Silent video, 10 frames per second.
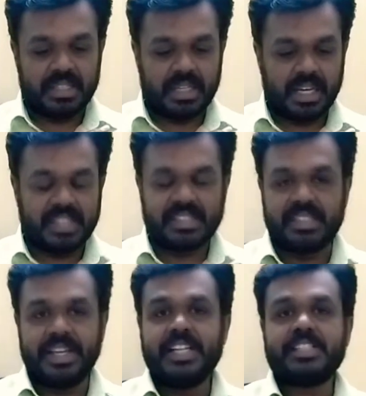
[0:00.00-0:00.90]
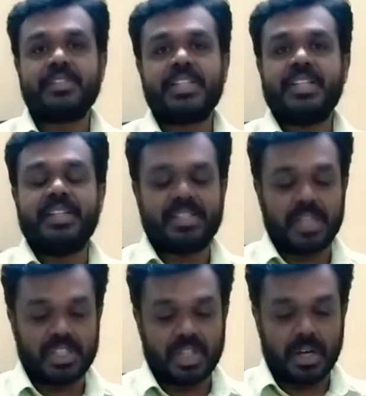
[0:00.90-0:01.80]
it is deals with the
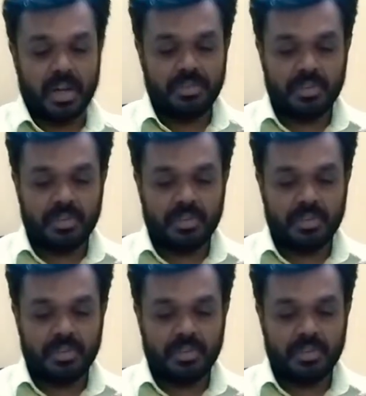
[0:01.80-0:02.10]
section of